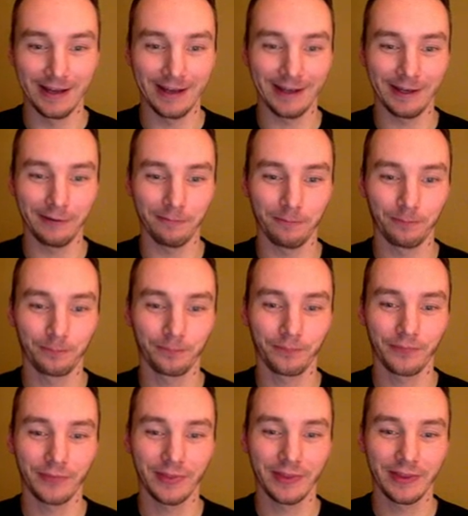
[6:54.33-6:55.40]
um,
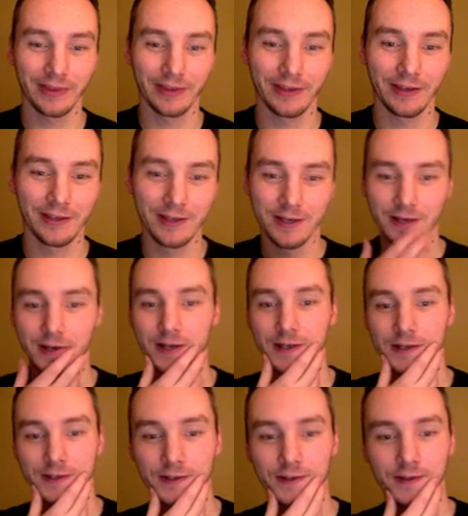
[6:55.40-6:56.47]

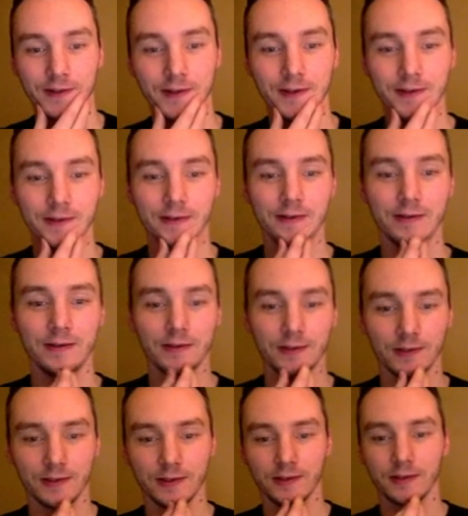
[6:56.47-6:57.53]
so
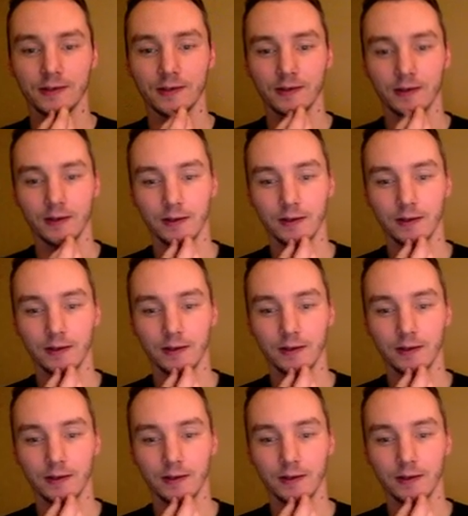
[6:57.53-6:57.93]
that,